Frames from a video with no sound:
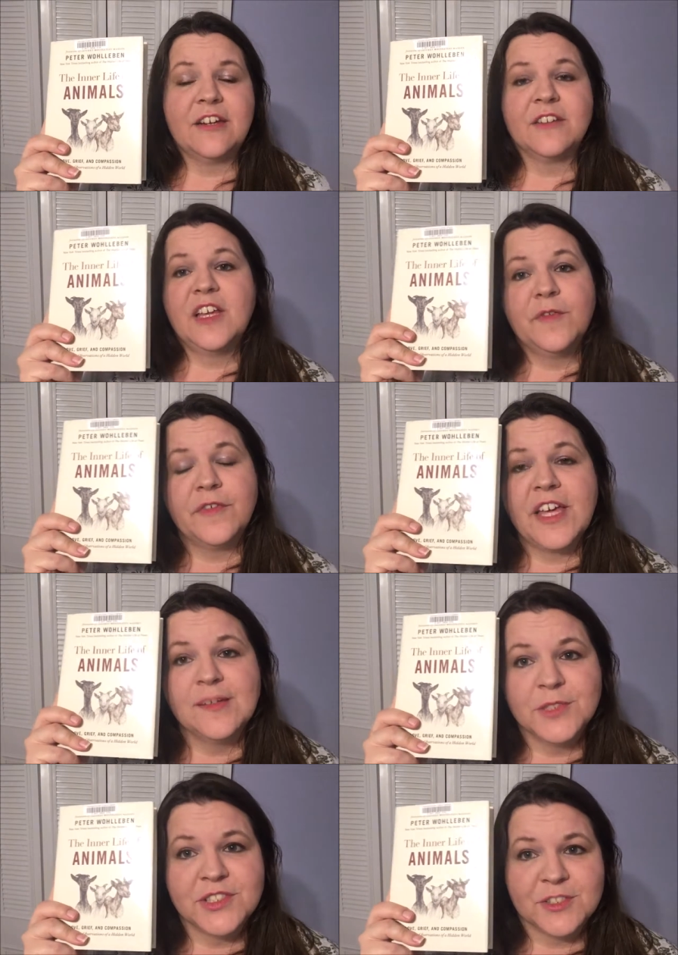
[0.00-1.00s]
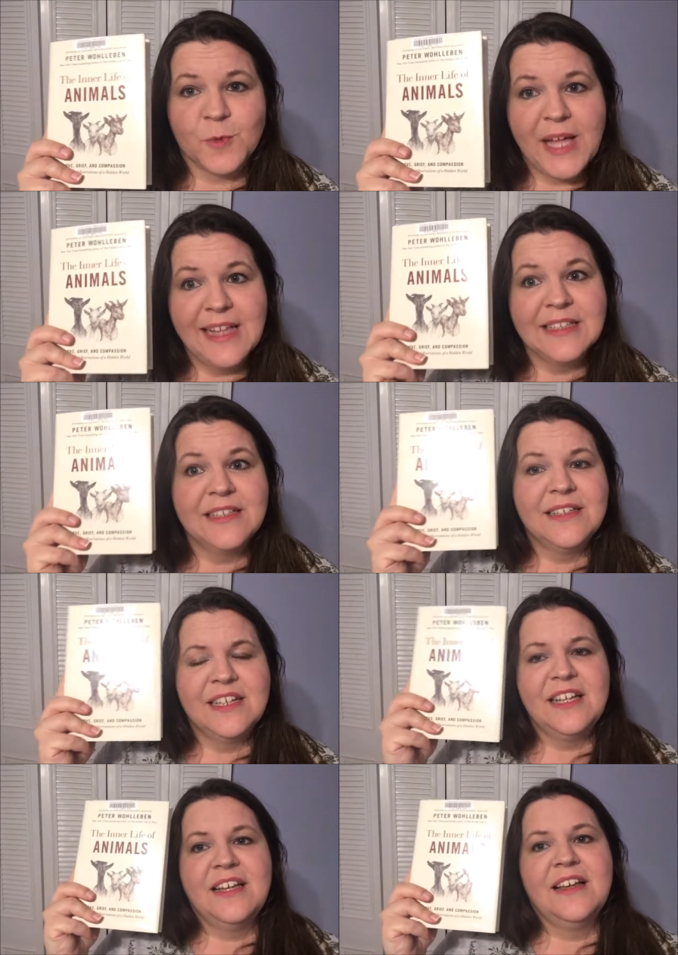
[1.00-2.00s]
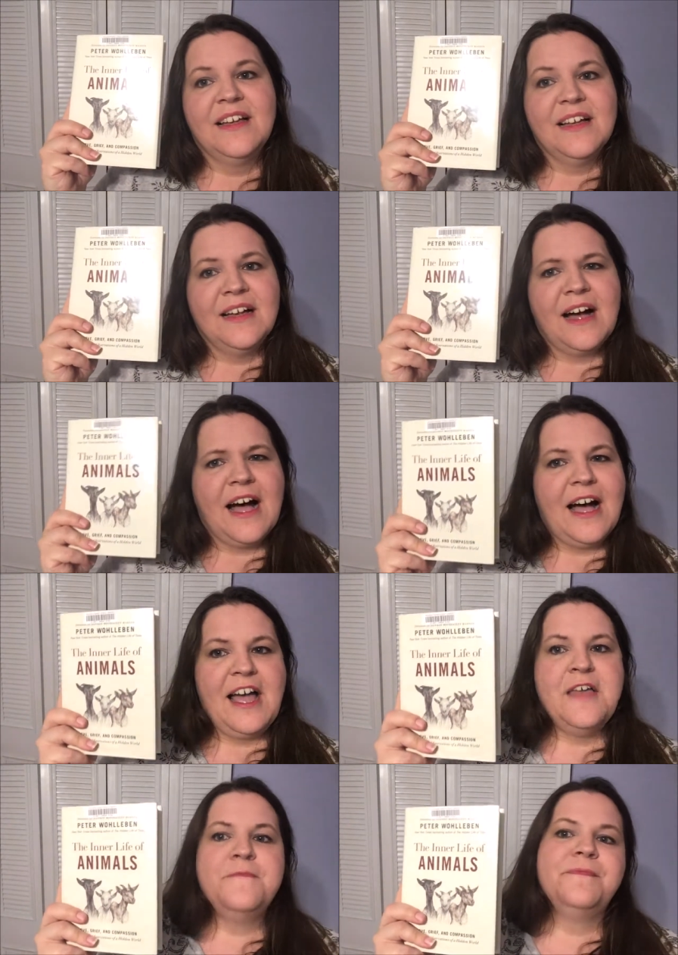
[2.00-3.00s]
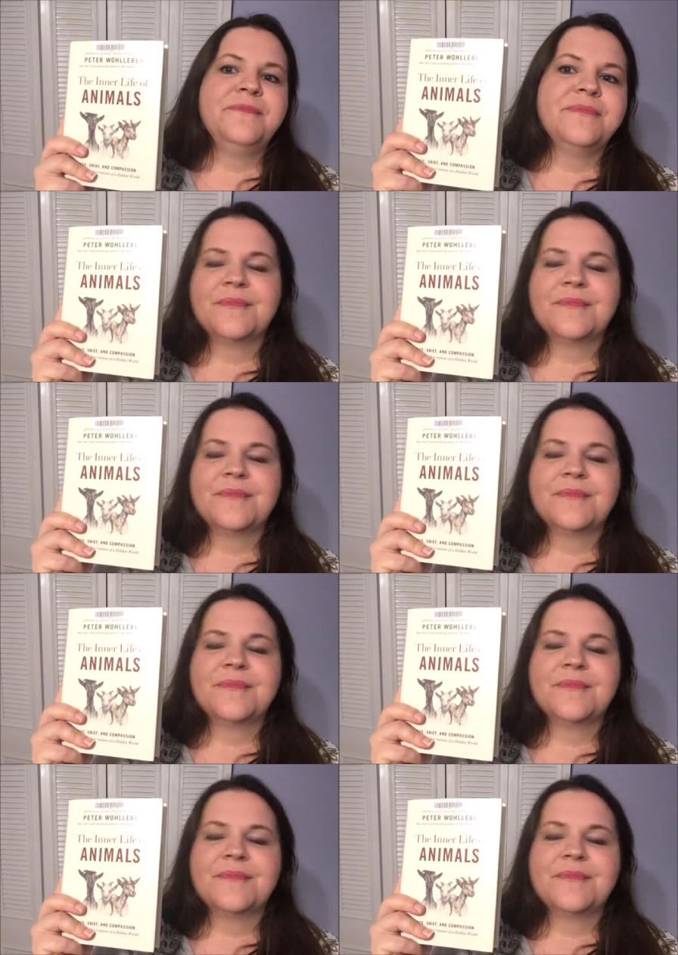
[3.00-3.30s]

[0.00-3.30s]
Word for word: Inner Life of Animals as well. I